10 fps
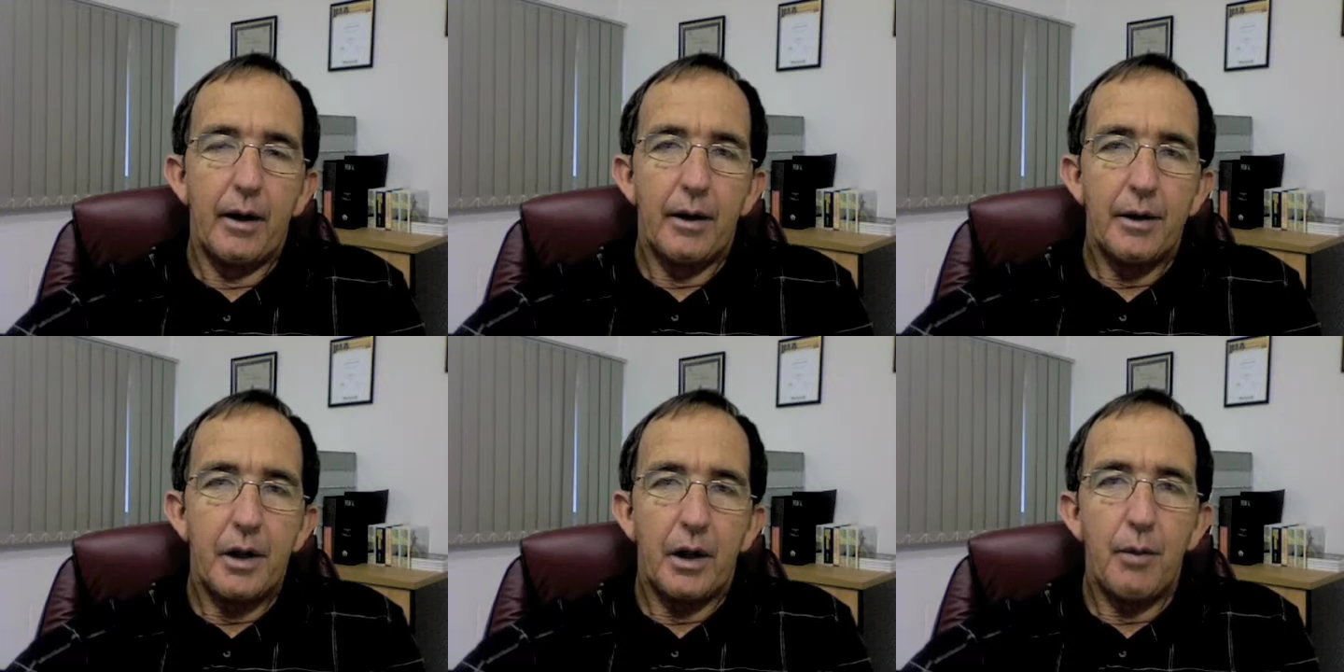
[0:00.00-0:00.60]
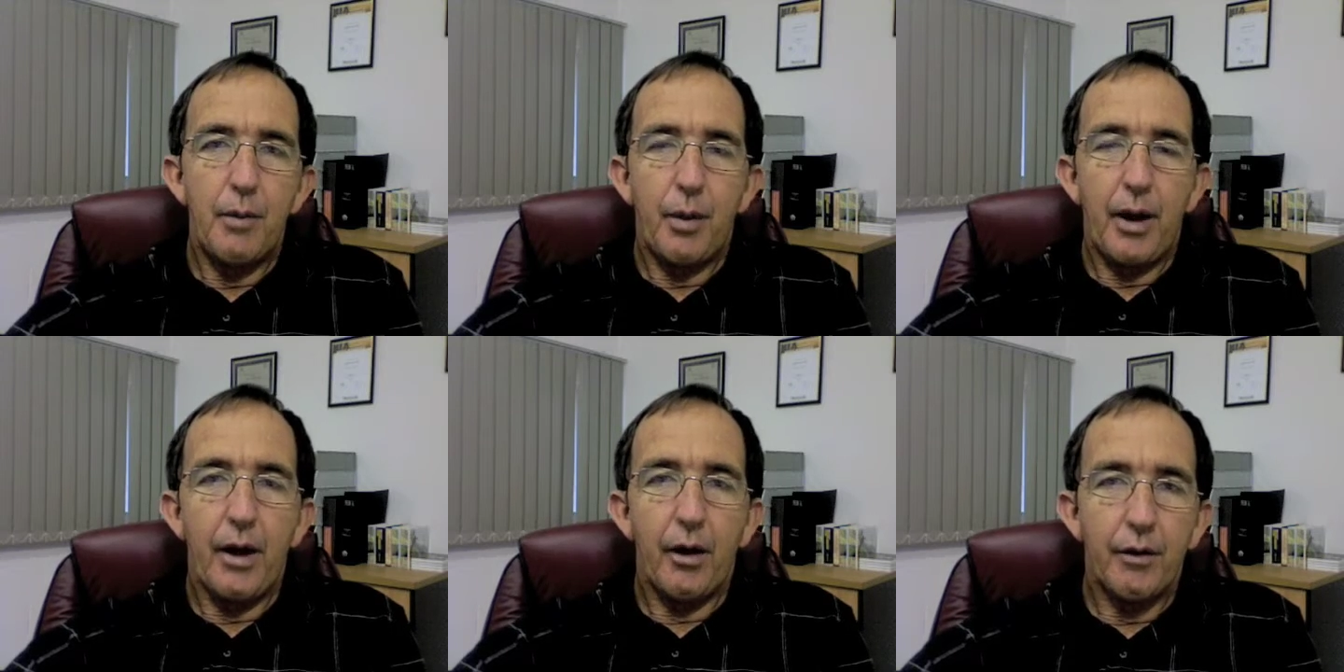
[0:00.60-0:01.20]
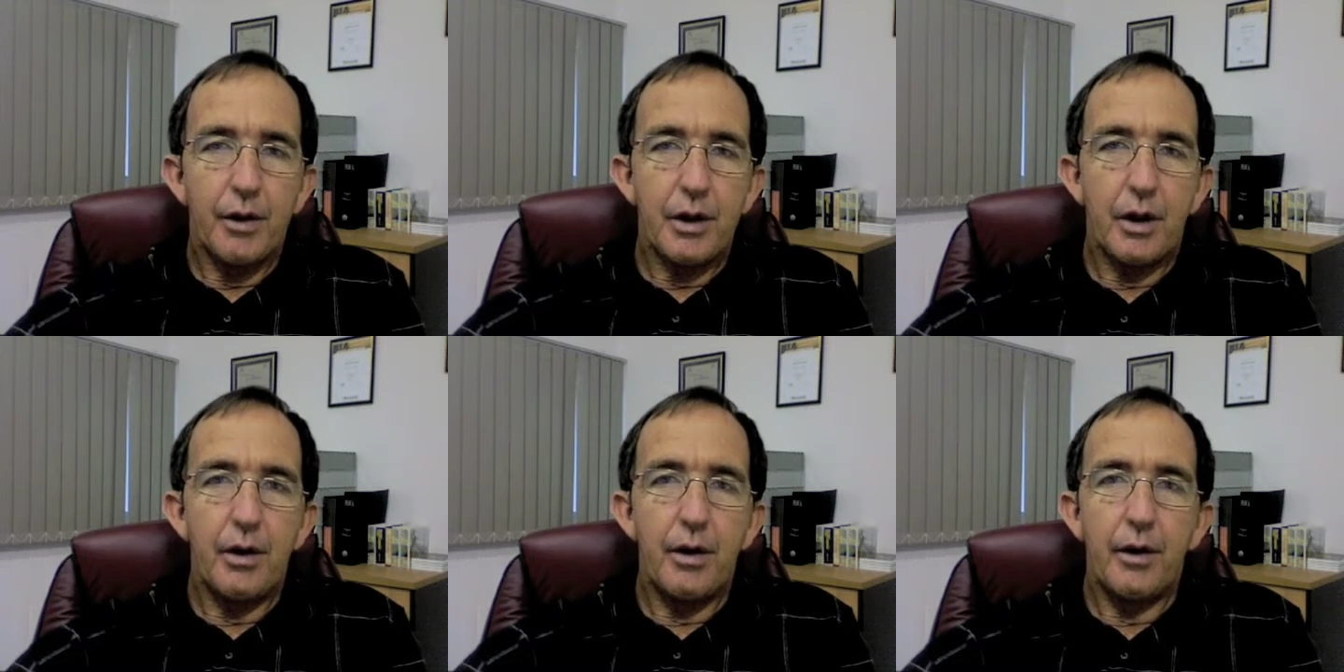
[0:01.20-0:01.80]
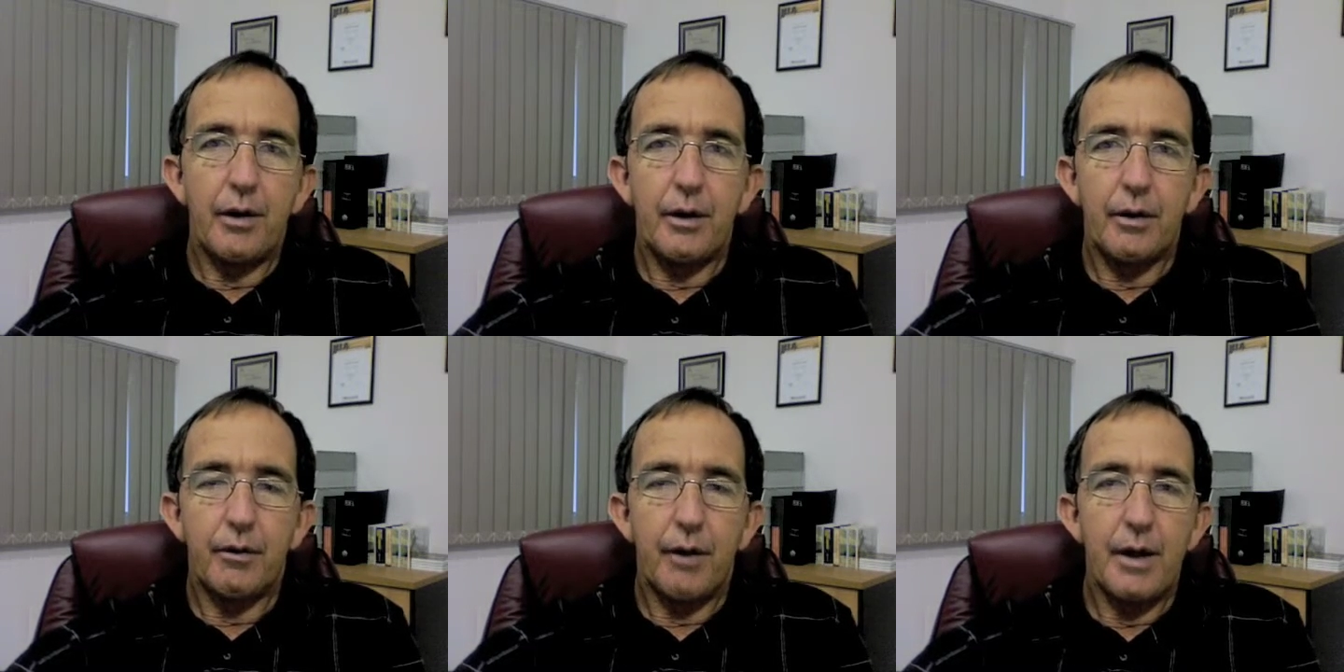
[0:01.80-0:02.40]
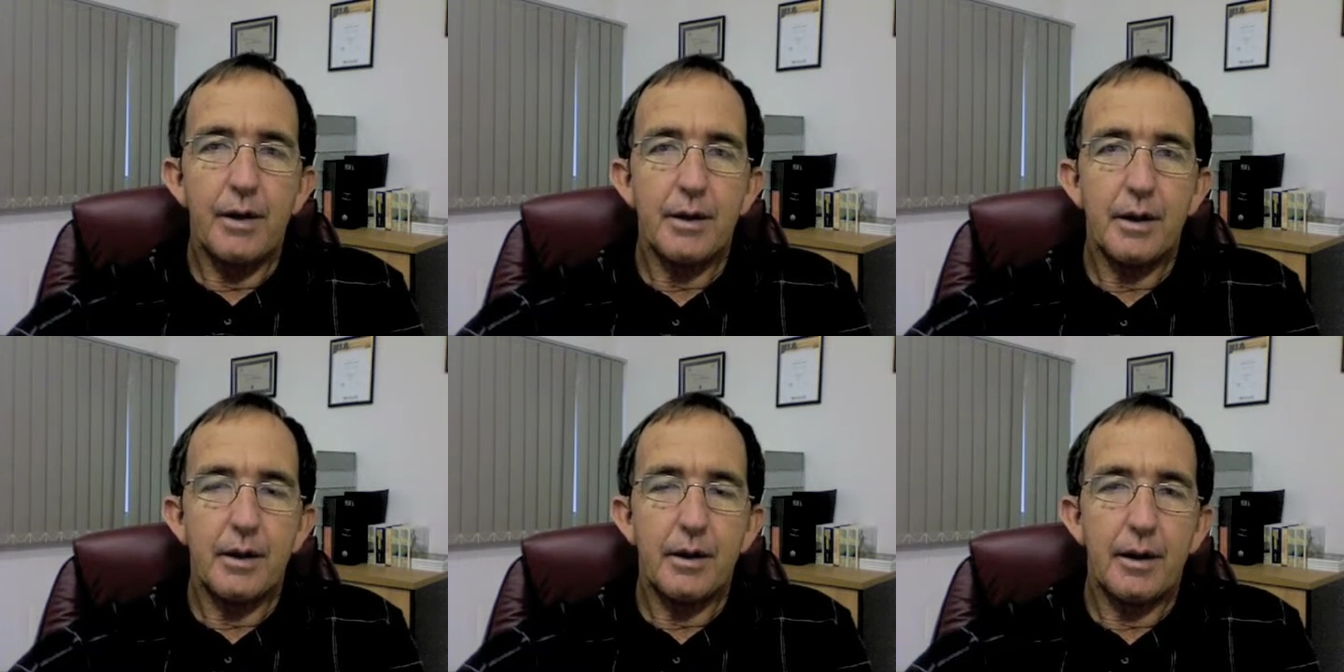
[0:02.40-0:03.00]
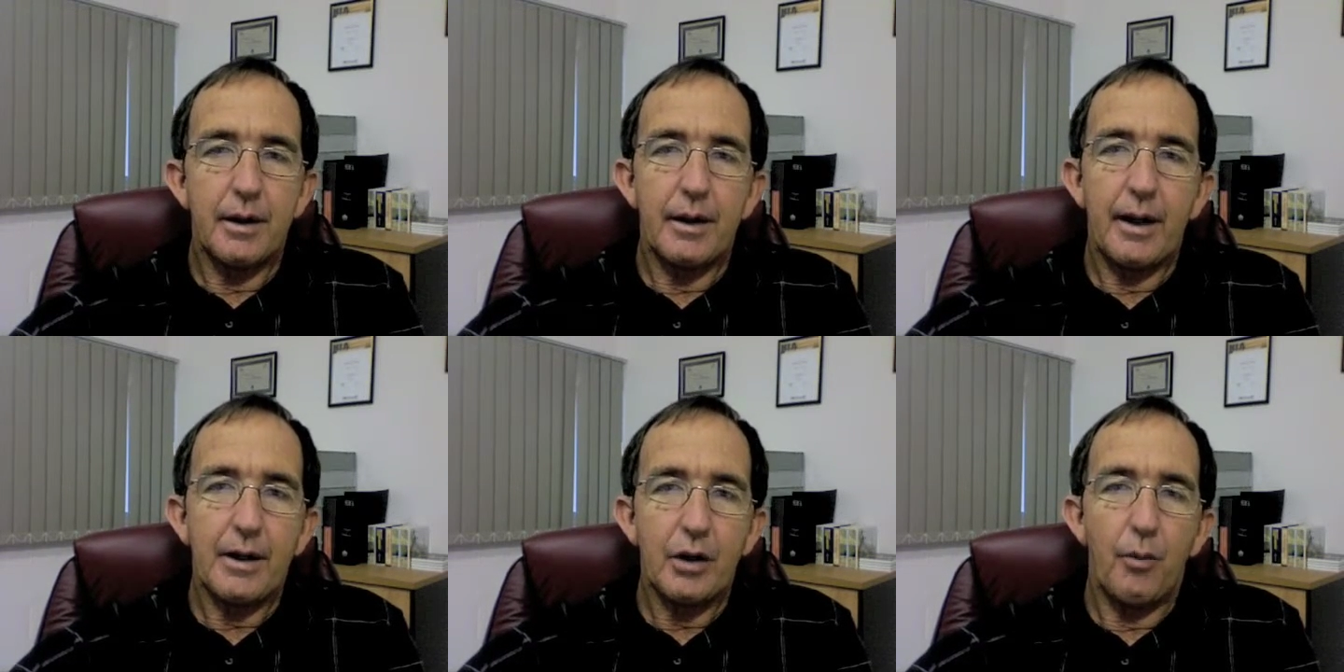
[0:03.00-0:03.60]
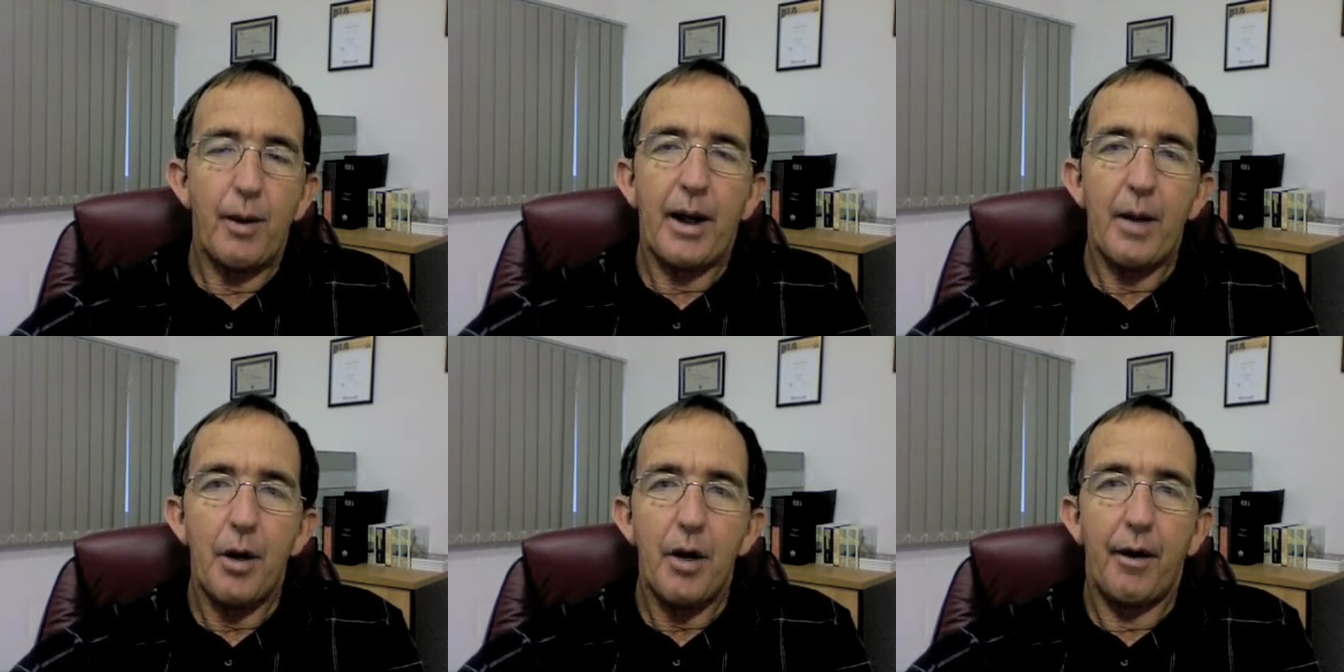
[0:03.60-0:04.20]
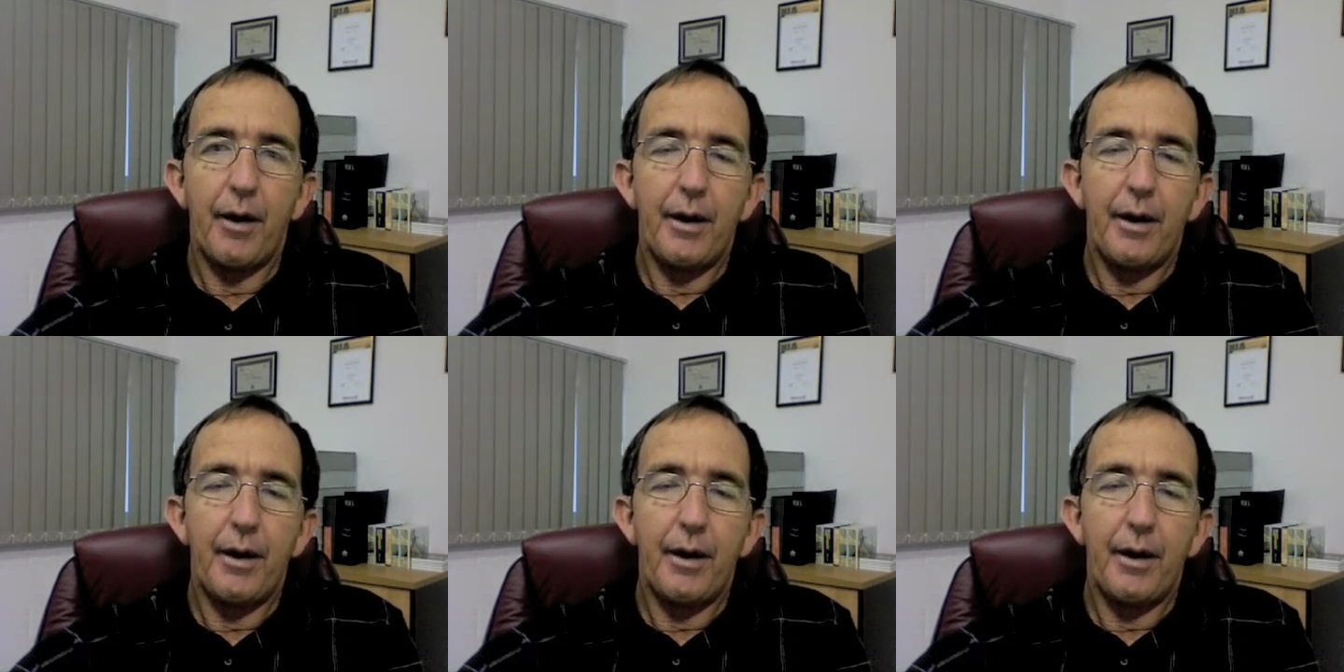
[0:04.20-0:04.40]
that you can be proud of to show your friends and next time they come over.